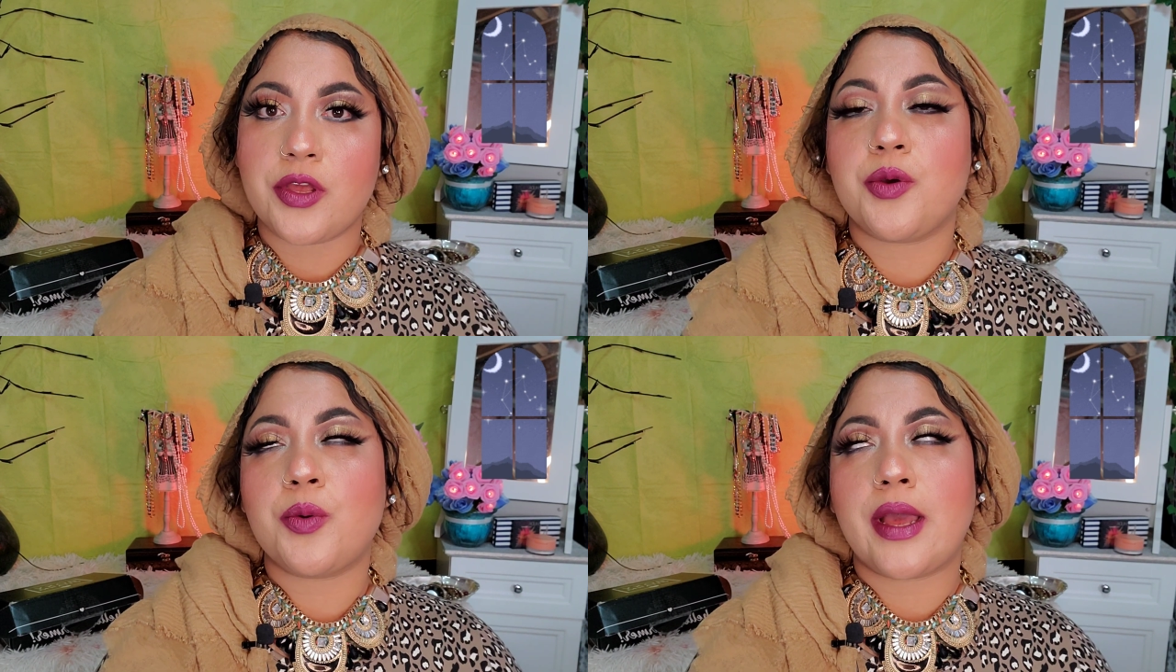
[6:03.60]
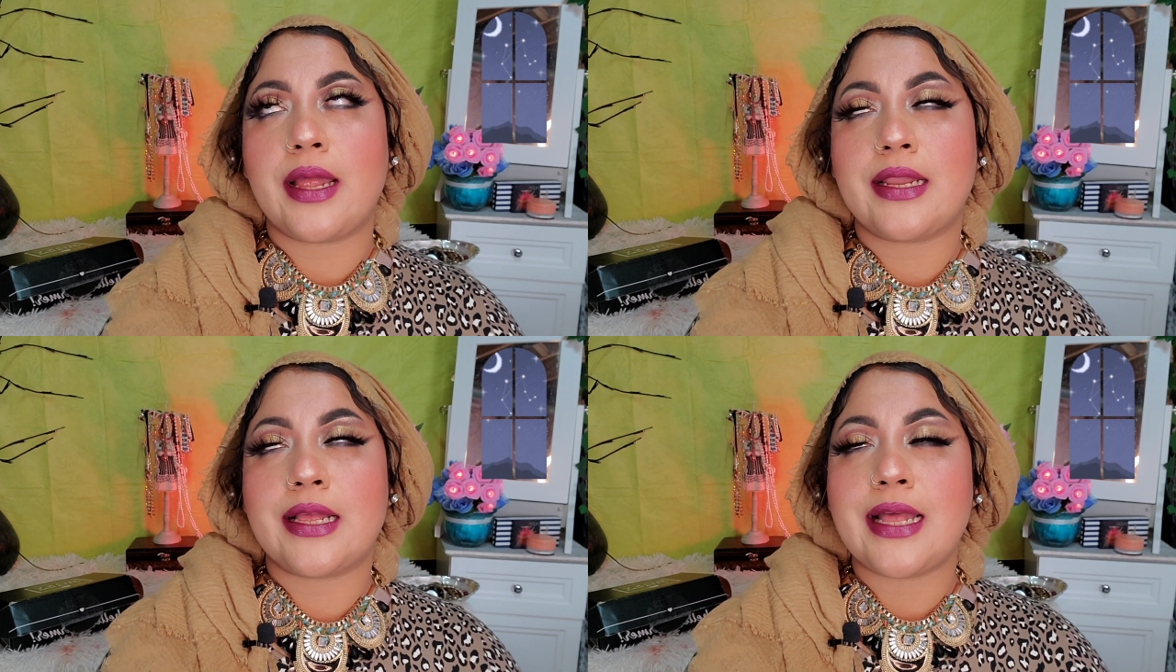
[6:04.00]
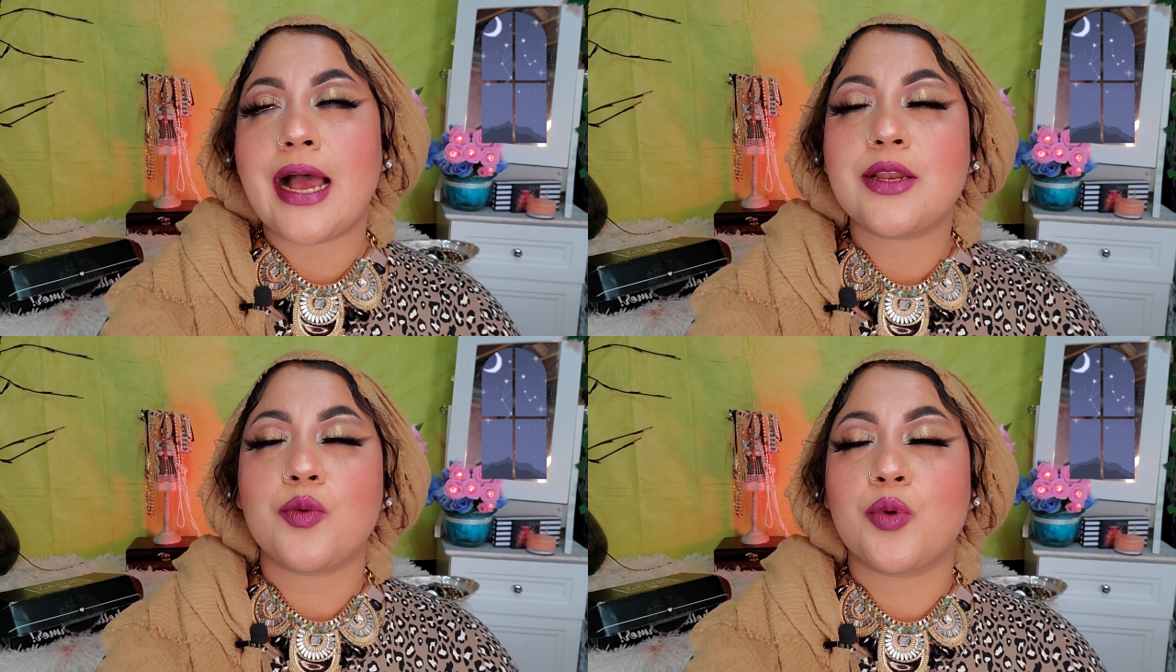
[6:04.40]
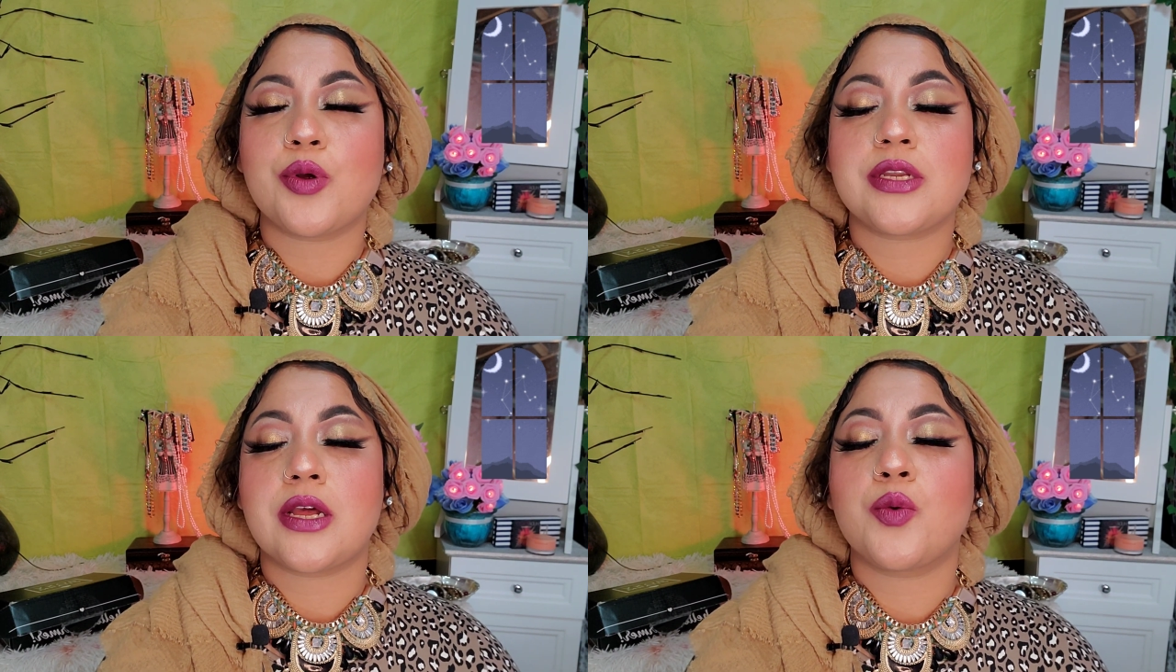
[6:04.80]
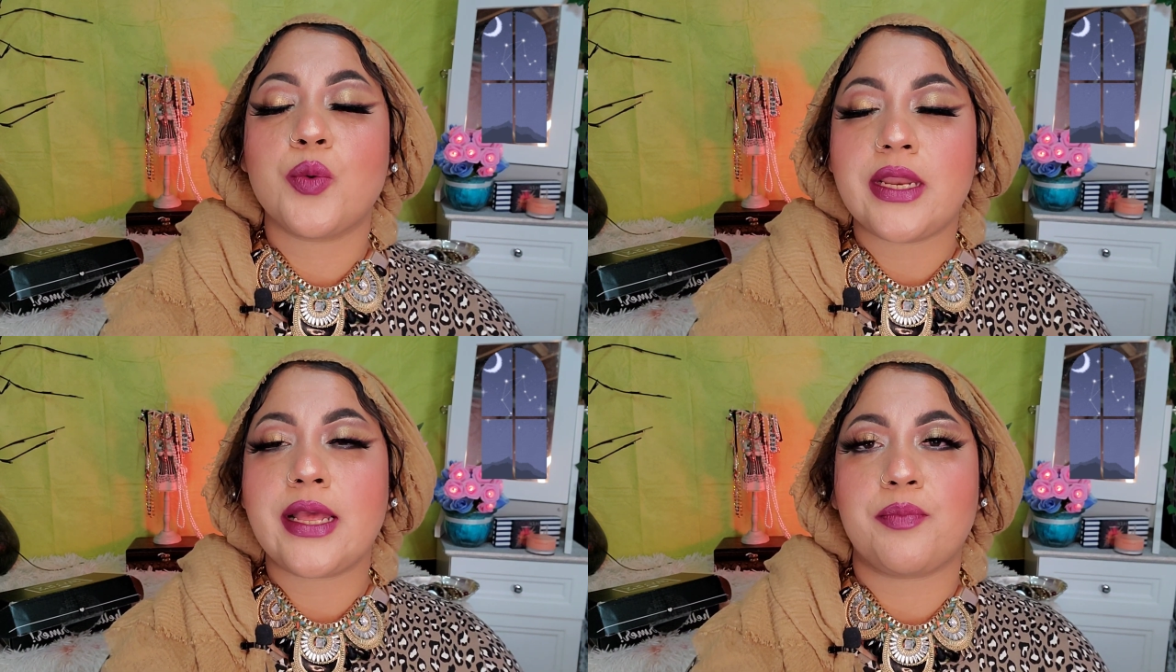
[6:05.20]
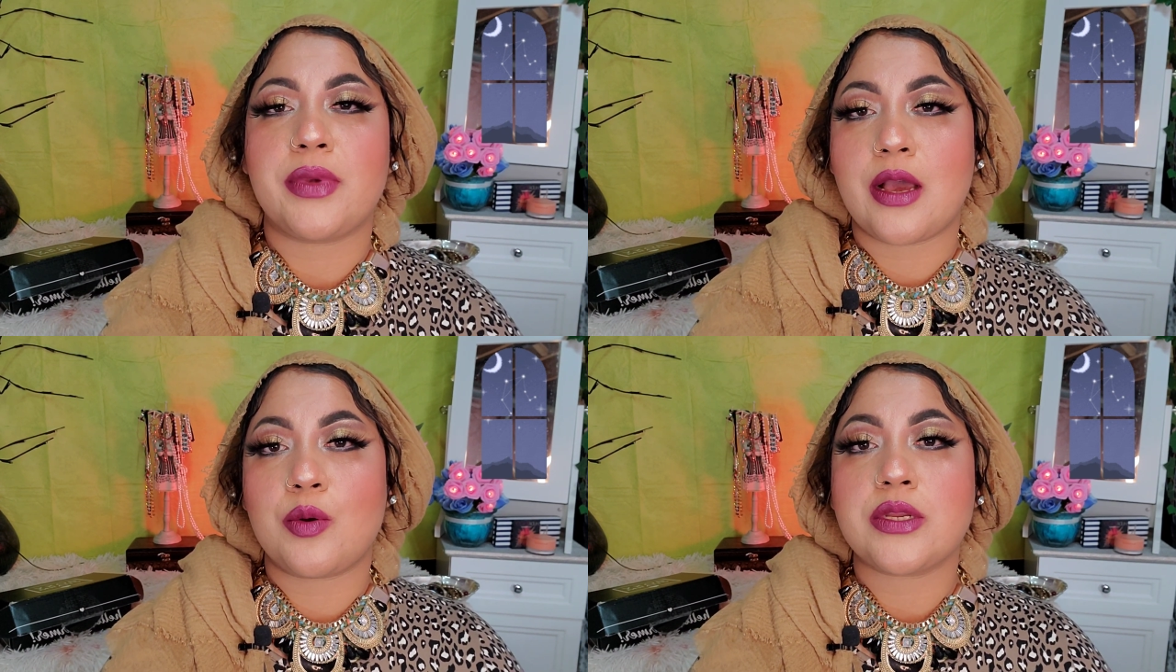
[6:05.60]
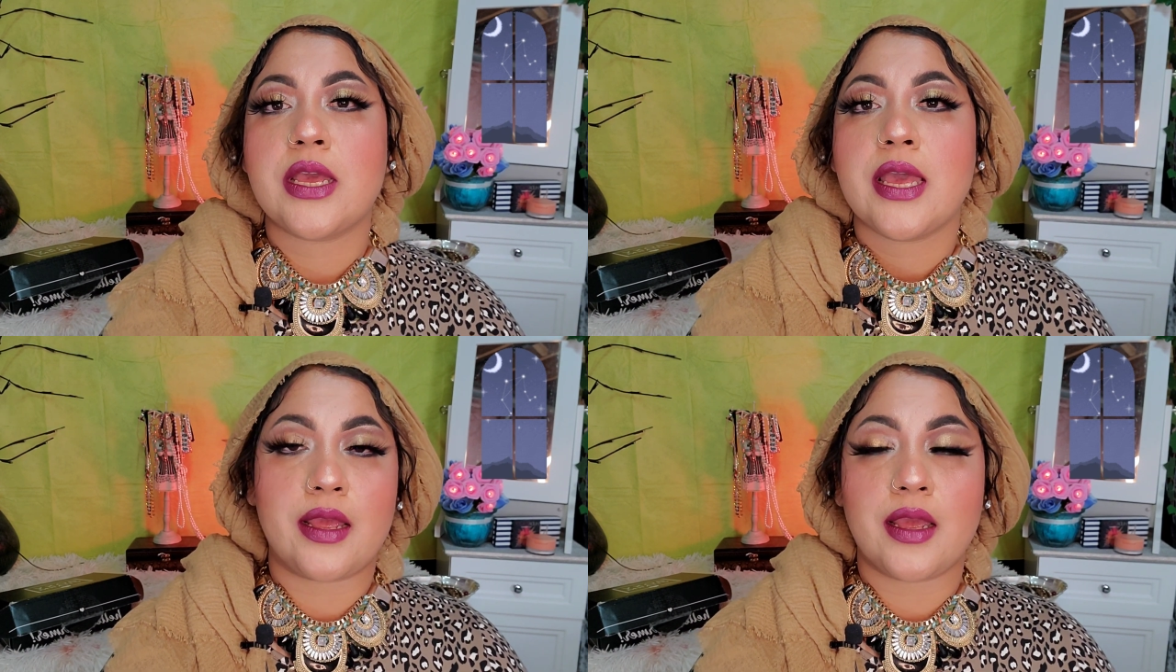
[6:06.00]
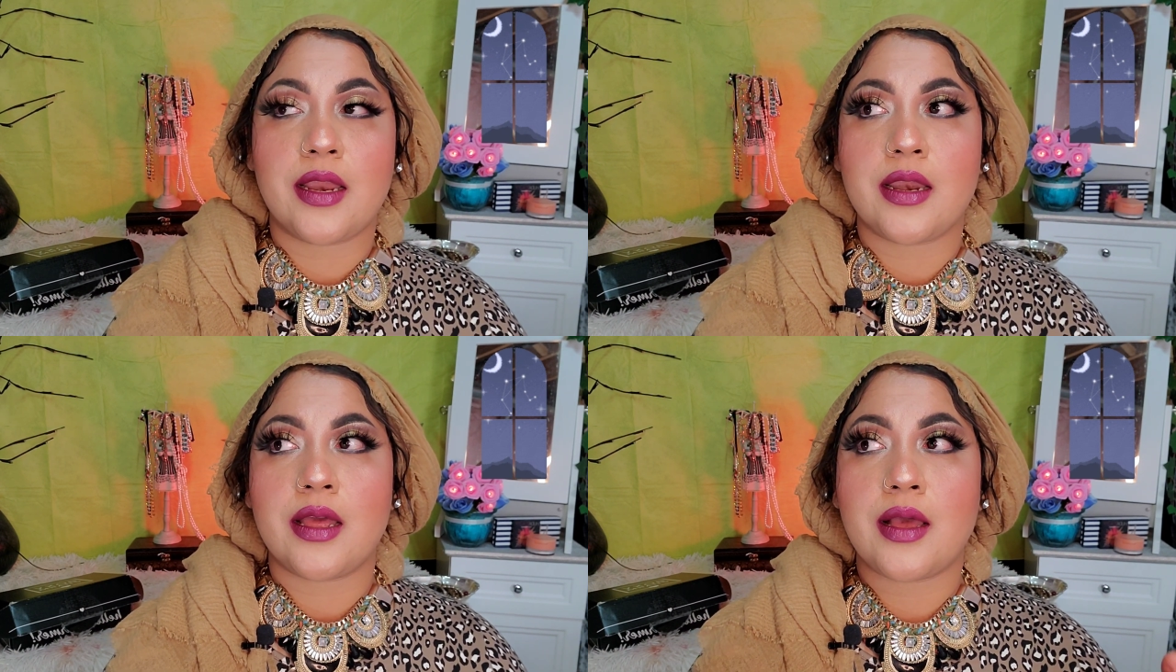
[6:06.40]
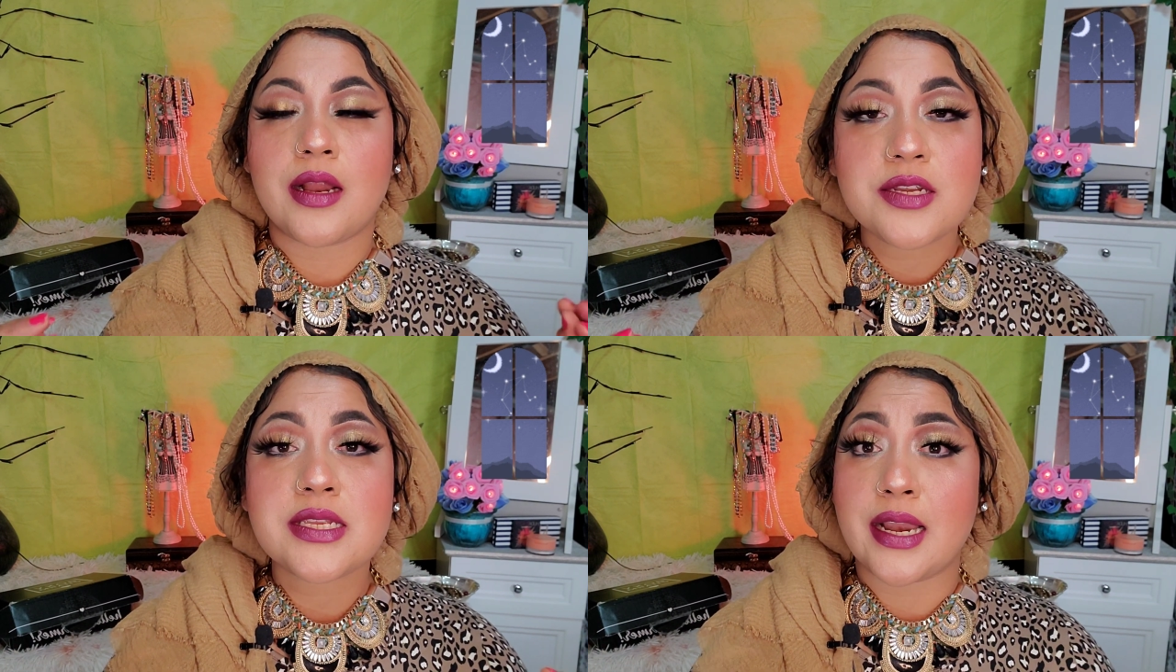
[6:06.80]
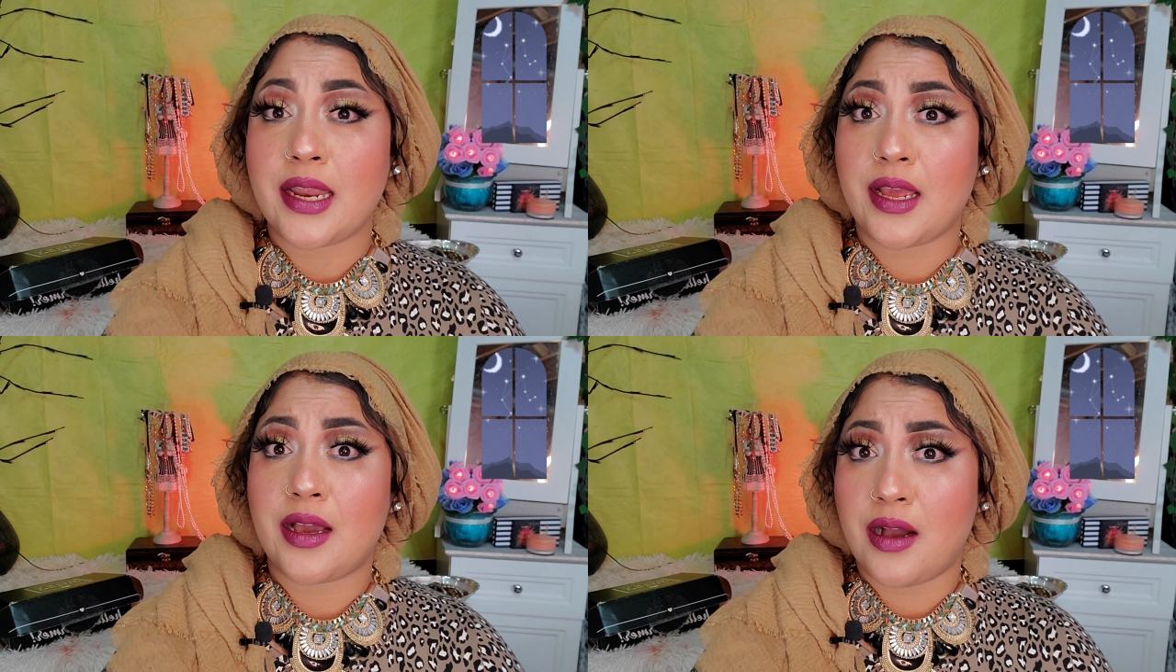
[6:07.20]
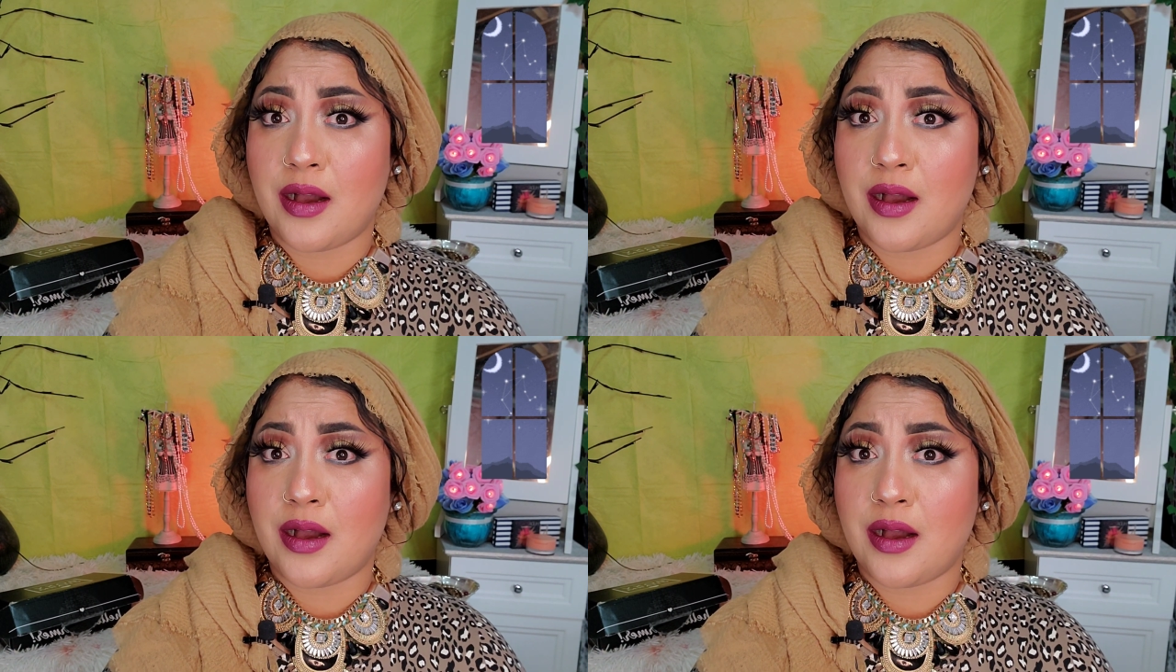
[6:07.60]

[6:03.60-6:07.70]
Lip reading: you, and that would really help me out in understanding